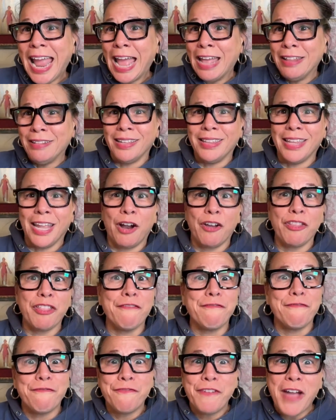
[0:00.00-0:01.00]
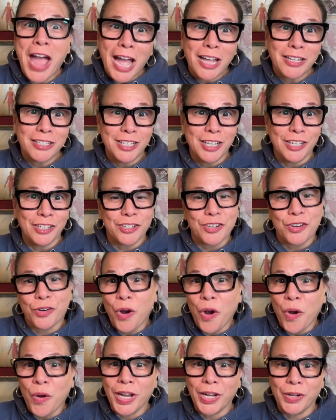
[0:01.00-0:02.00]
and that they are the fastest
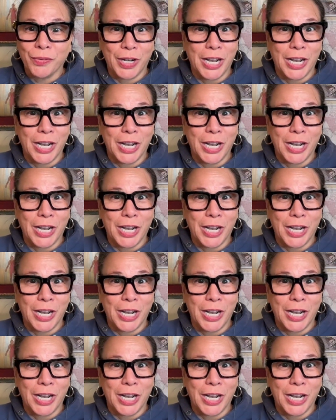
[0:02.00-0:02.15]
growing